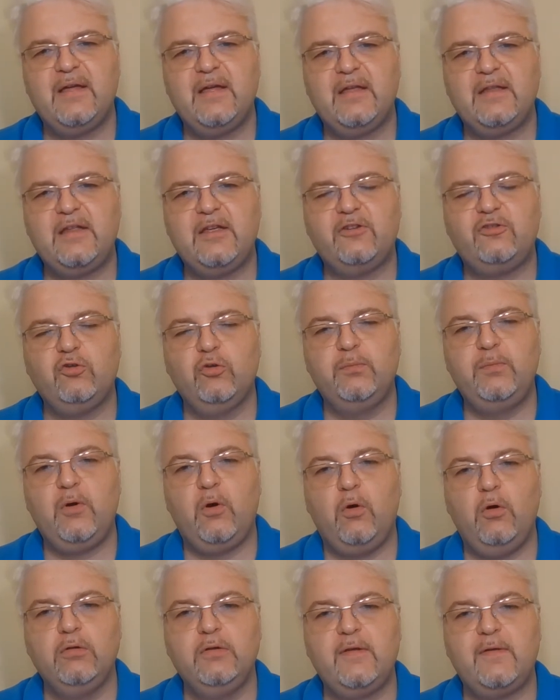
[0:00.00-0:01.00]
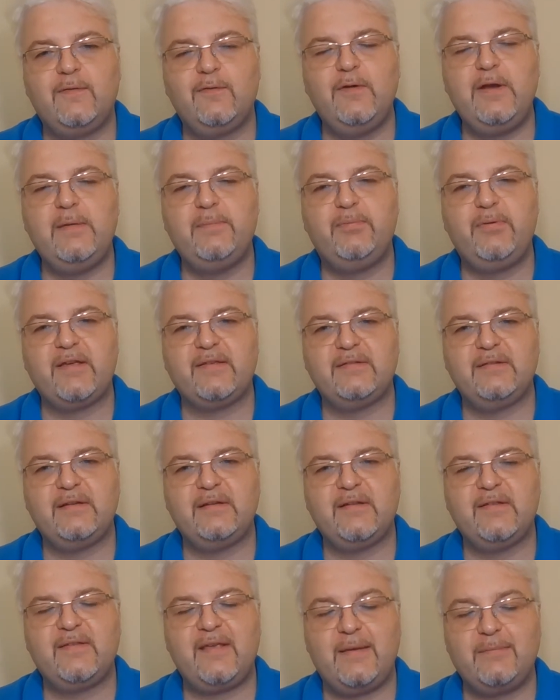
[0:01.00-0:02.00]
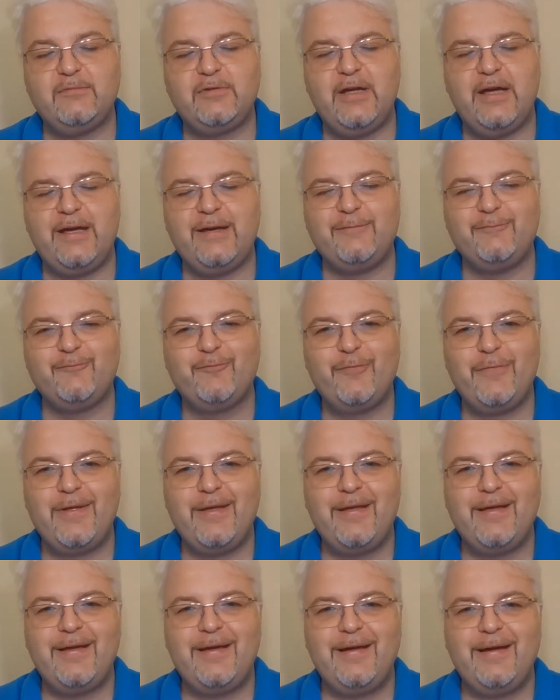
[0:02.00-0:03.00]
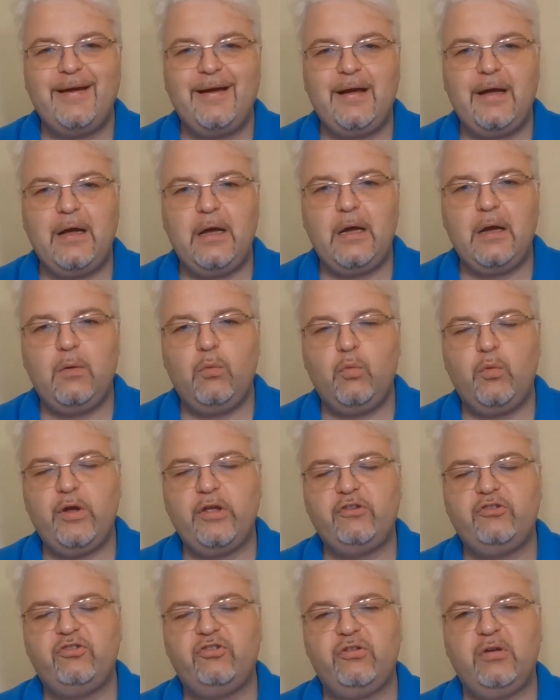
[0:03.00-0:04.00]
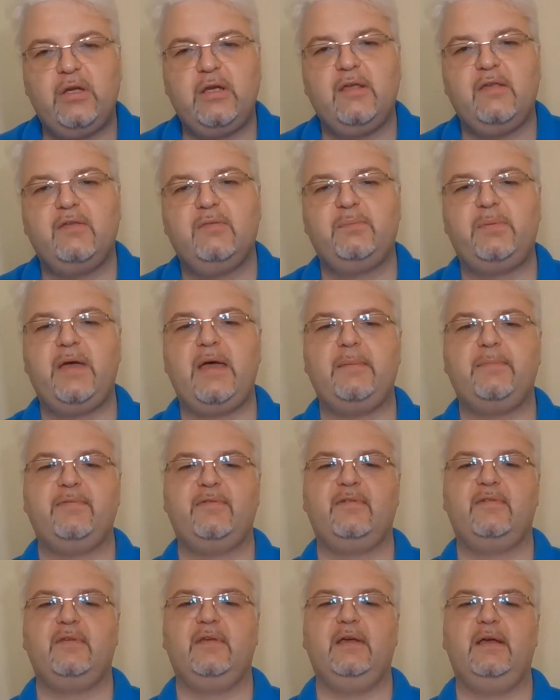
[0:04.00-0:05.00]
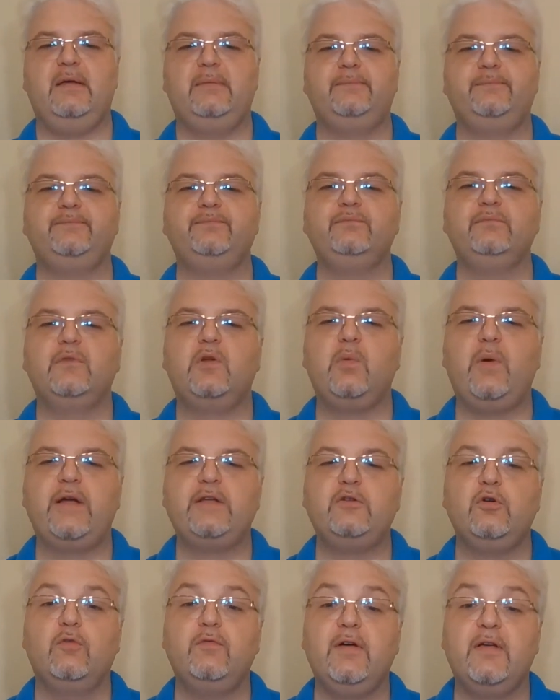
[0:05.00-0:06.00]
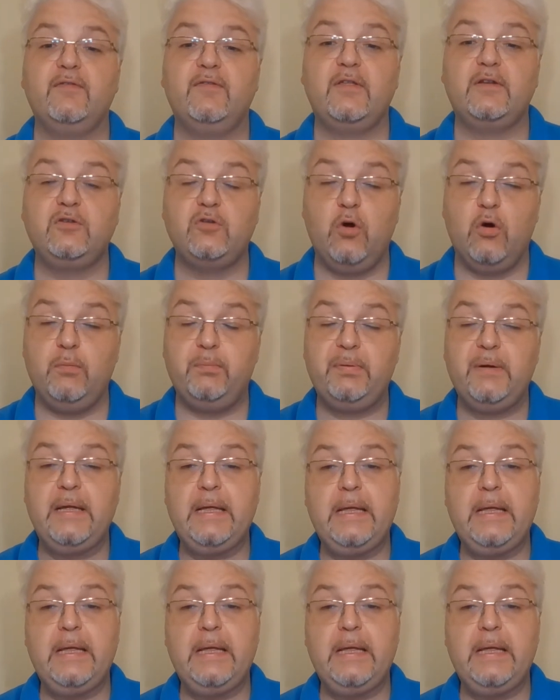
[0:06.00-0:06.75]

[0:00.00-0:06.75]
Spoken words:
there should be all the three present at the same time, which is perhaps quite over the top.